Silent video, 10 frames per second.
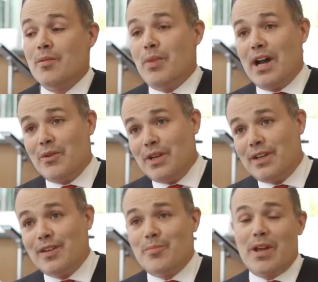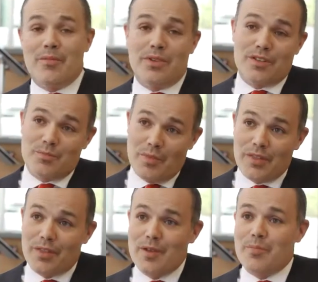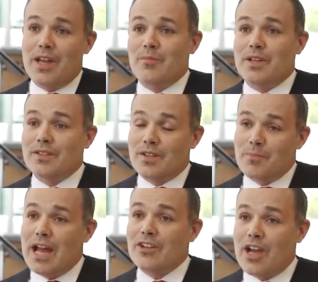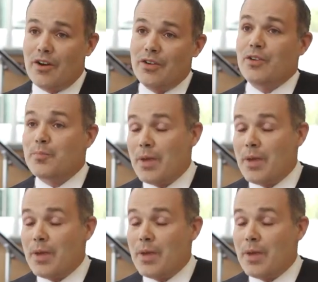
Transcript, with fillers: Bi-weekly payments, monthly payments to match how you're